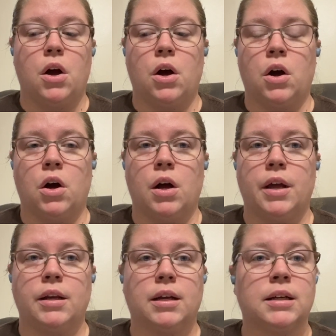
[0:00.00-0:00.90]

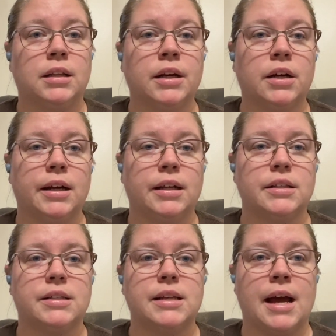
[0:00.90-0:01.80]
on
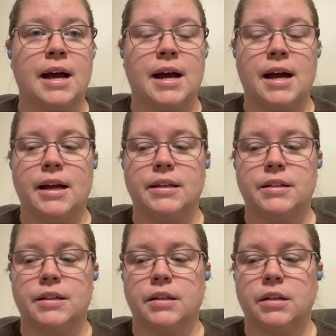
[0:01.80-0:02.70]
clearance
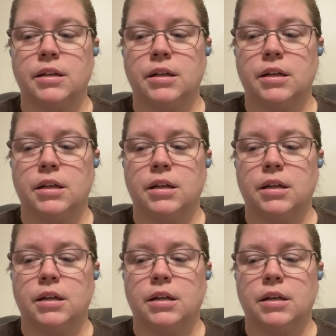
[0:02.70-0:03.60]
at
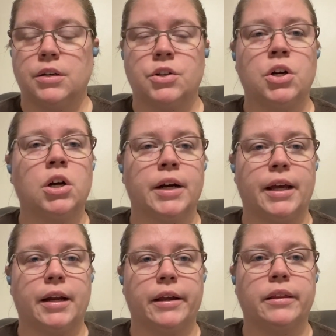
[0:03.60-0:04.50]

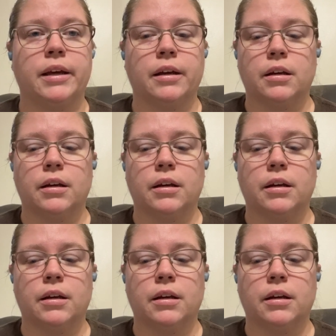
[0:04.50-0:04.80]
Target, I think.